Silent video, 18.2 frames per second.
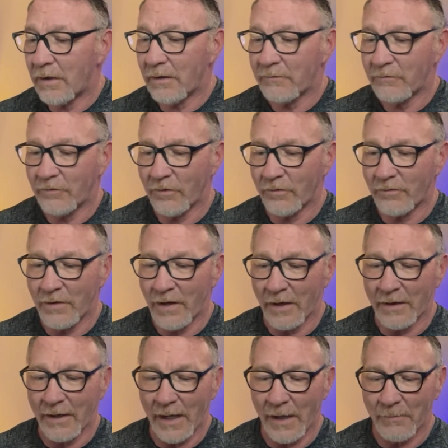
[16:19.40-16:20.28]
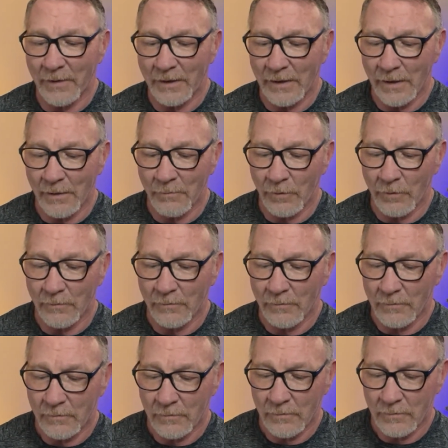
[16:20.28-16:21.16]
just not a happy camper.
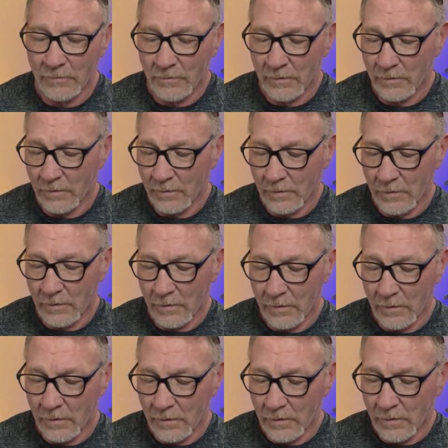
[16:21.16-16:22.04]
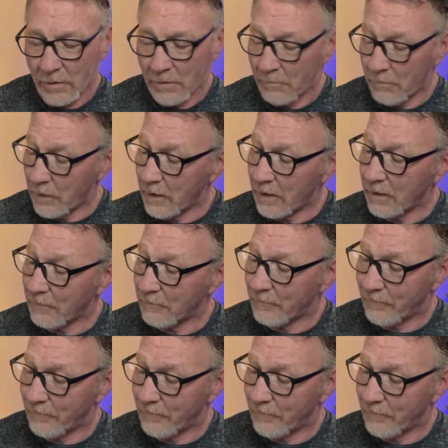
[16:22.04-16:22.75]
But